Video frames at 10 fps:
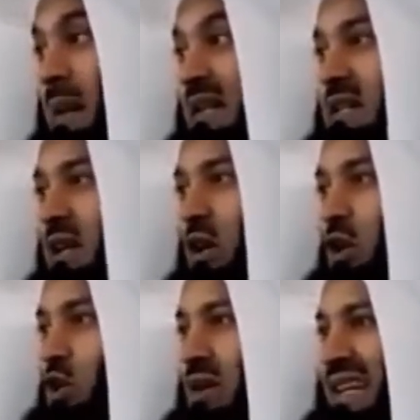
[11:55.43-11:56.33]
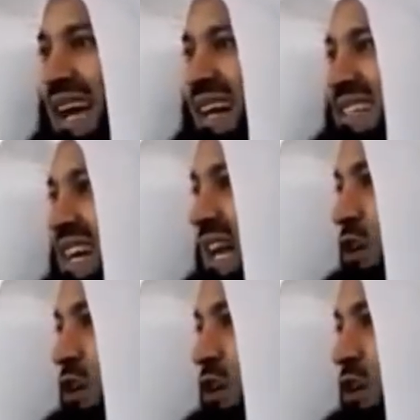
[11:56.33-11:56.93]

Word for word: but your character and